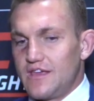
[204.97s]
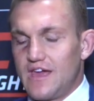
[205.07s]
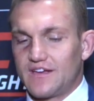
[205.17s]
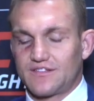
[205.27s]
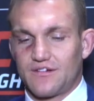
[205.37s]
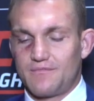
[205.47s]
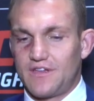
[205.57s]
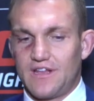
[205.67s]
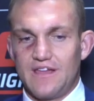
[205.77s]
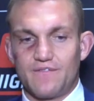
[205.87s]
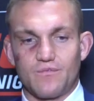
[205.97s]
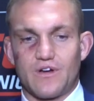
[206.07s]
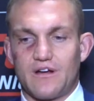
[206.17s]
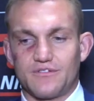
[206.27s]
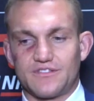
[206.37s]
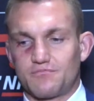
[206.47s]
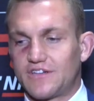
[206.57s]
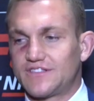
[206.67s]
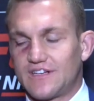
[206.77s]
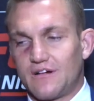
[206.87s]
Yeah, so I mean, even when I was in
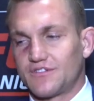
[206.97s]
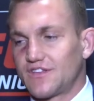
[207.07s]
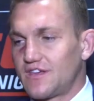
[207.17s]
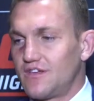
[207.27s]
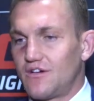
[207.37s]
prison, I was like,